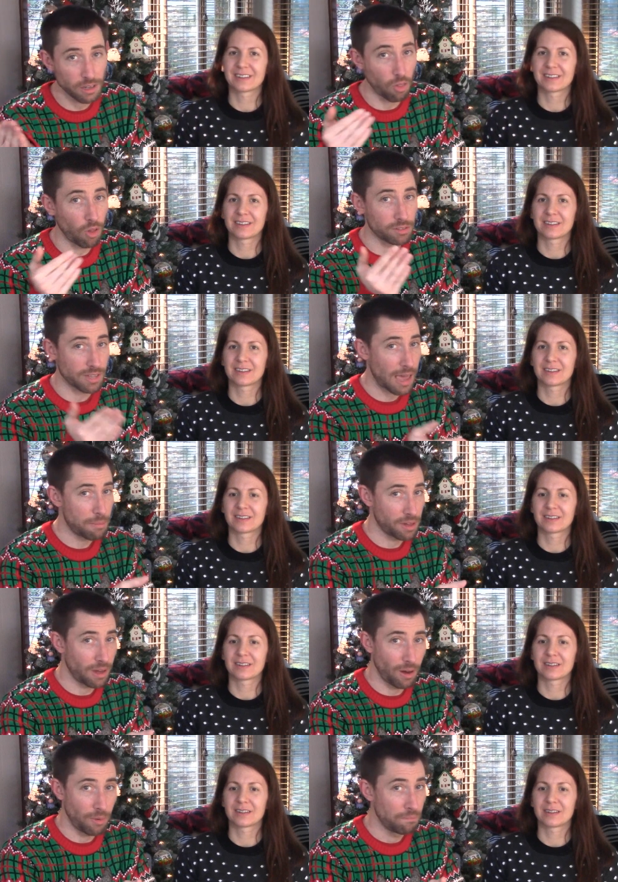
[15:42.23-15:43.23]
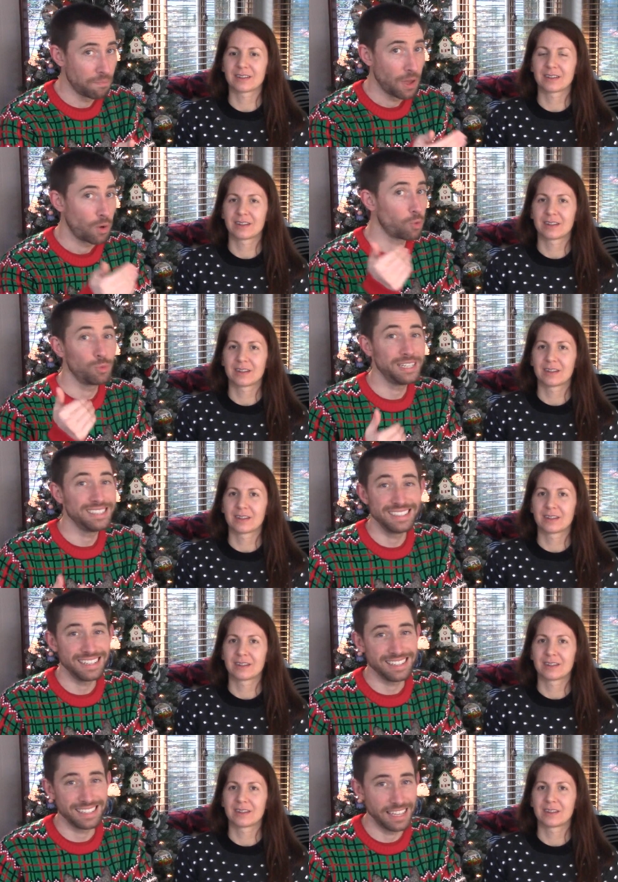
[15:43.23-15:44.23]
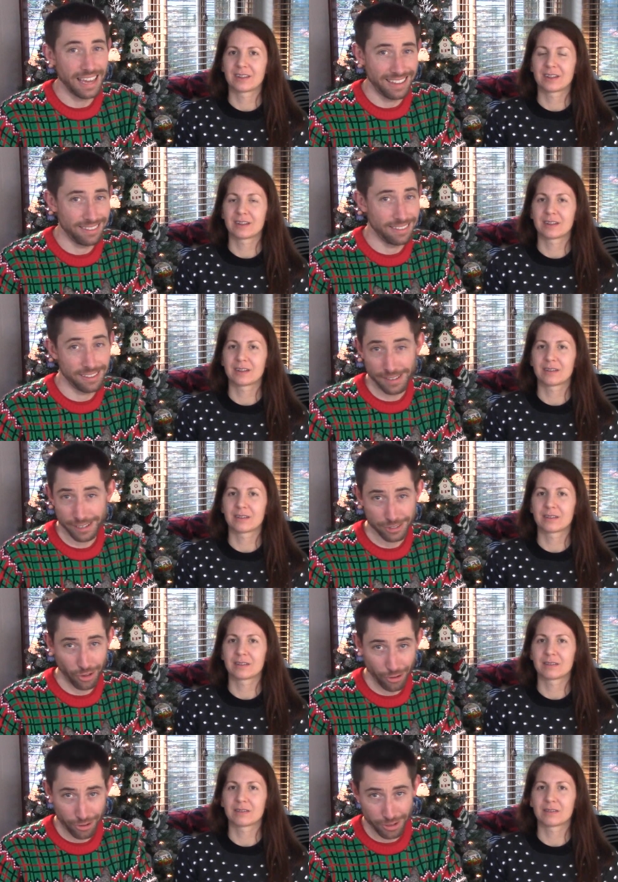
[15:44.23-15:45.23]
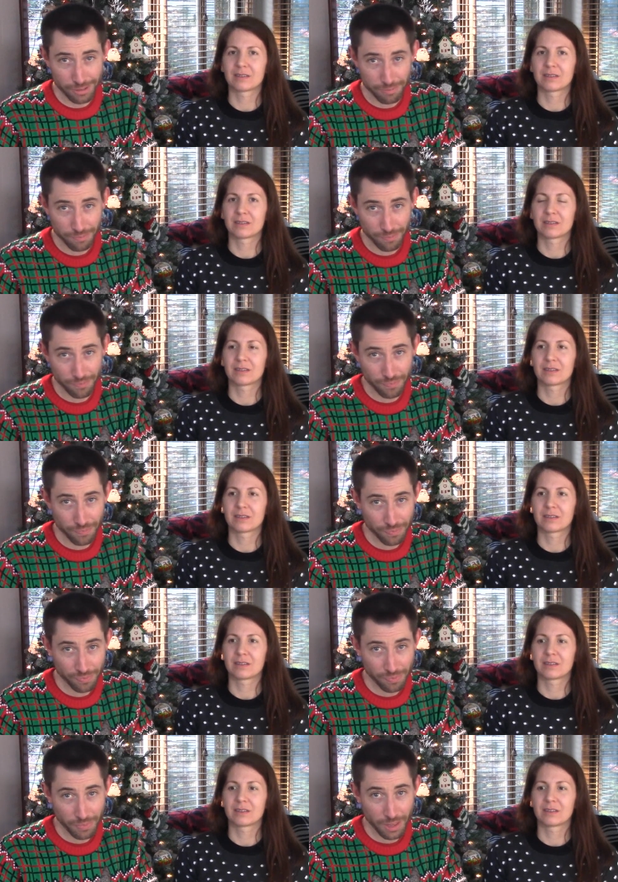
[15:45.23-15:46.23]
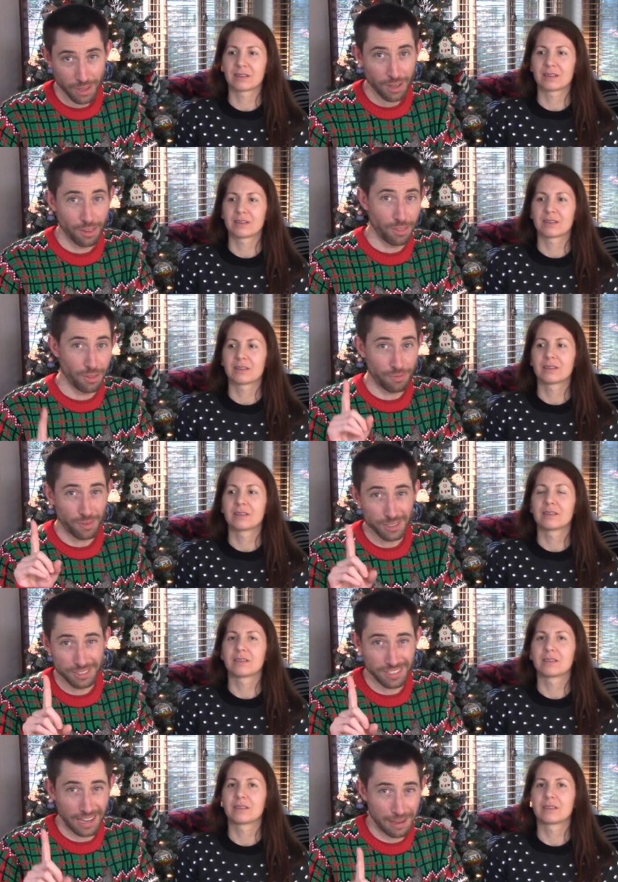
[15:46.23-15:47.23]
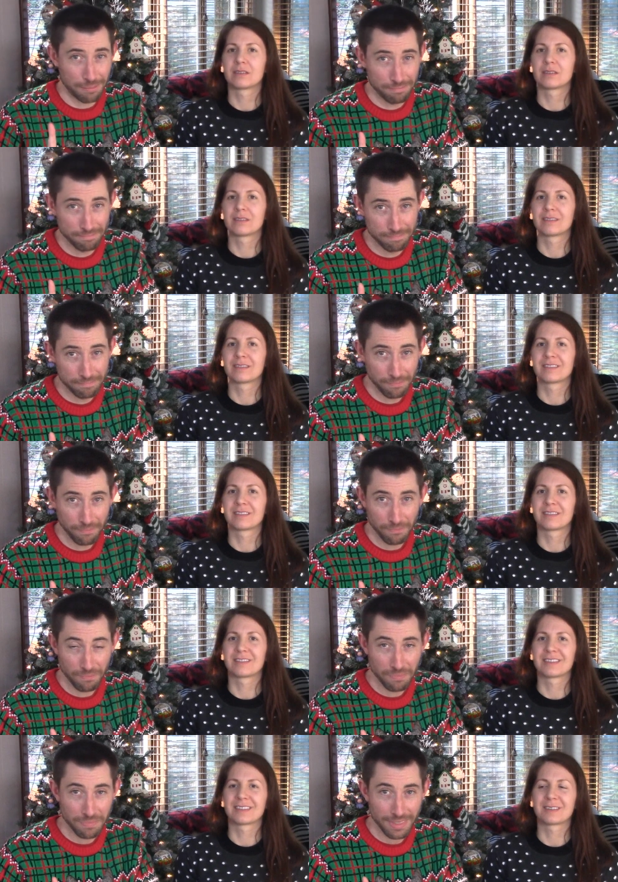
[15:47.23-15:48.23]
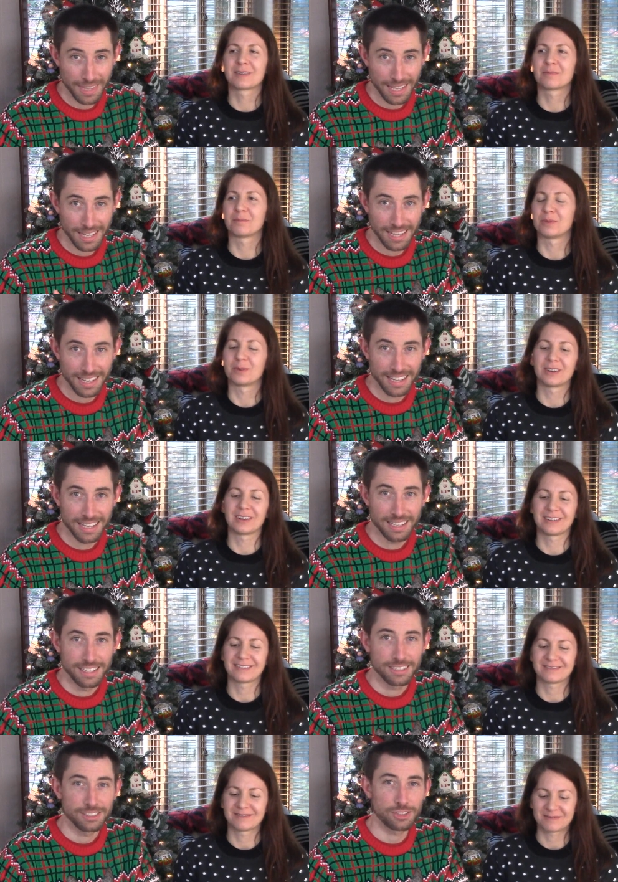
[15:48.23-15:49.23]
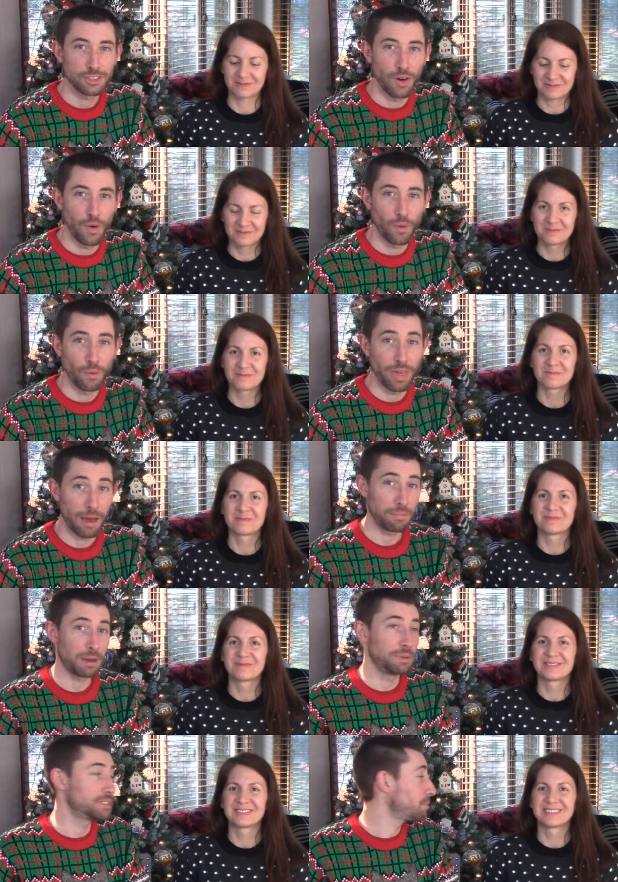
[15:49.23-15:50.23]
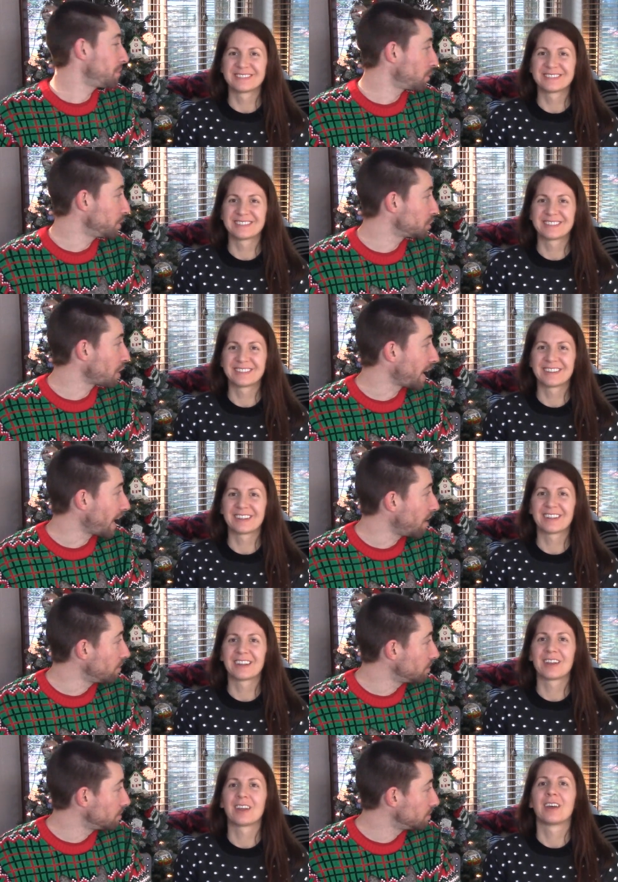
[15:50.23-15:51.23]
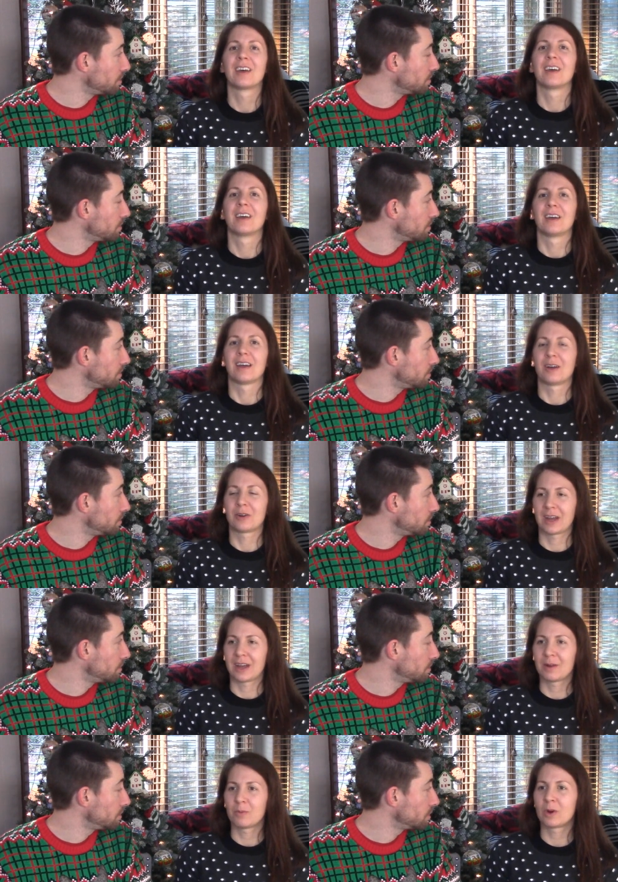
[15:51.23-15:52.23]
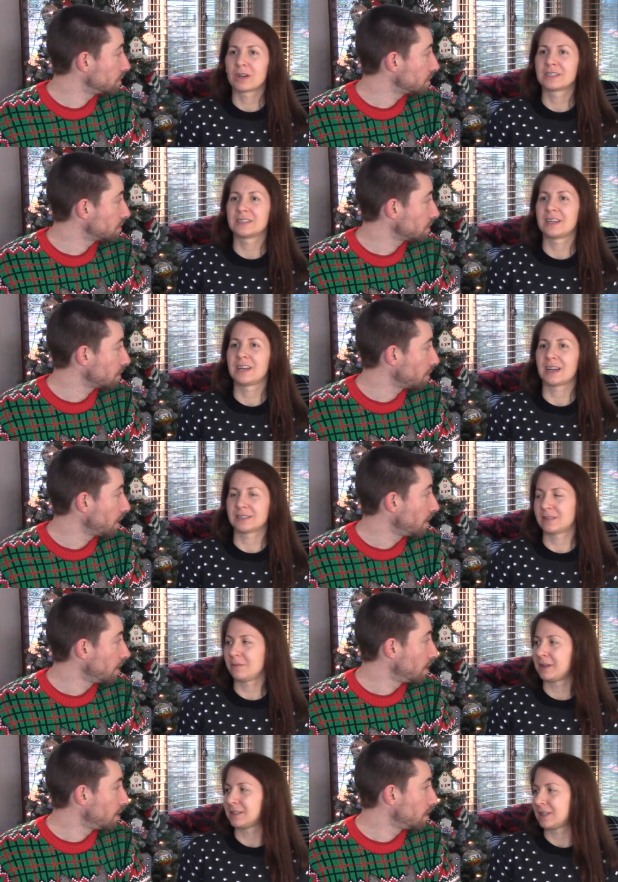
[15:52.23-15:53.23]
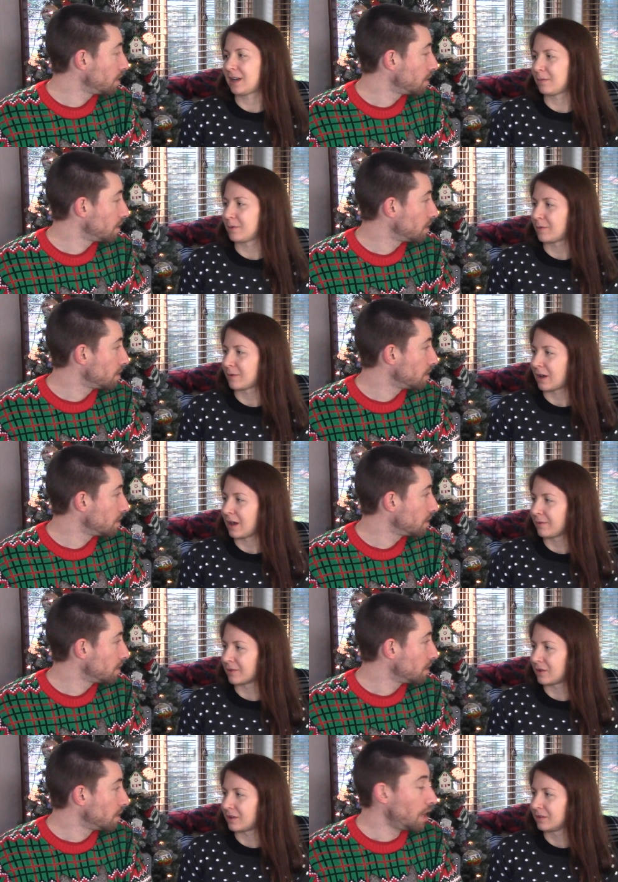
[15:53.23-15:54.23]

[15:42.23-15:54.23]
Speaker 1: a long time ago. We didn't get the Kickstarter the first time.
Speaker 2: Oh,
Speaker 1: so that might be something we try out.
Speaker 2: Okay, what is the yeah. estimated time of arrival?